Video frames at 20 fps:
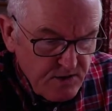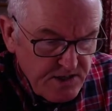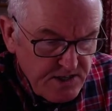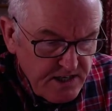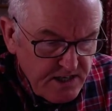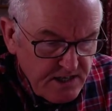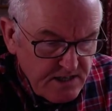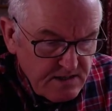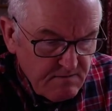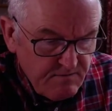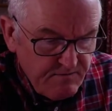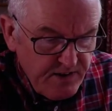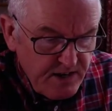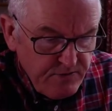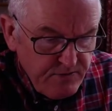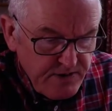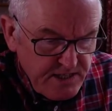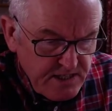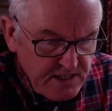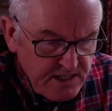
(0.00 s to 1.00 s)
we're seeing some
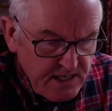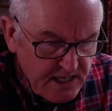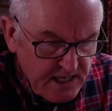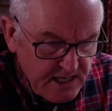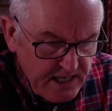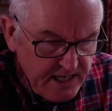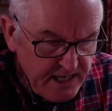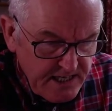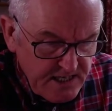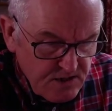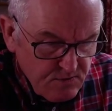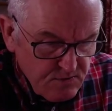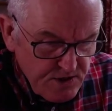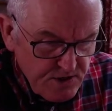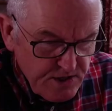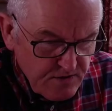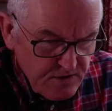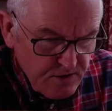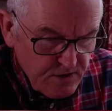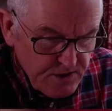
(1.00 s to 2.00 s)
very sick kids,
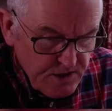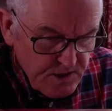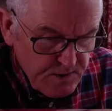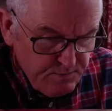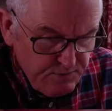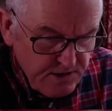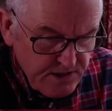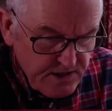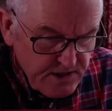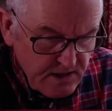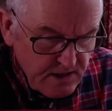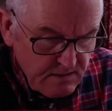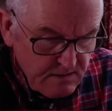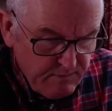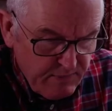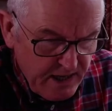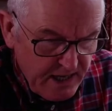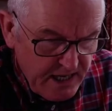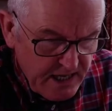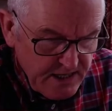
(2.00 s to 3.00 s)
which, of course, is pretty
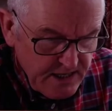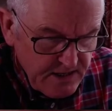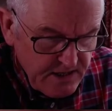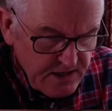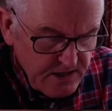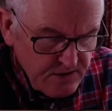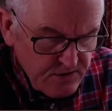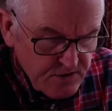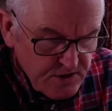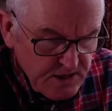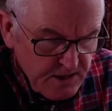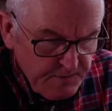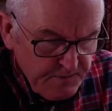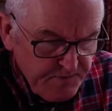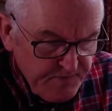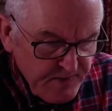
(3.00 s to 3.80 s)
bad news.